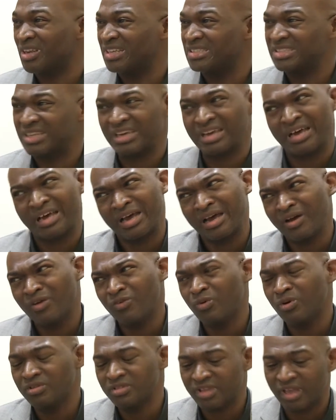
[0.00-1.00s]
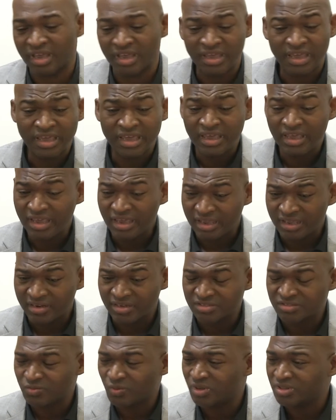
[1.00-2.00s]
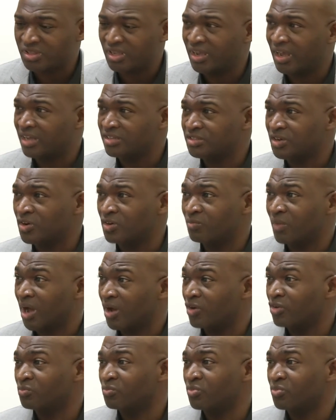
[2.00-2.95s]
they say, I don't want that. Yeah. And this is one thing I told my own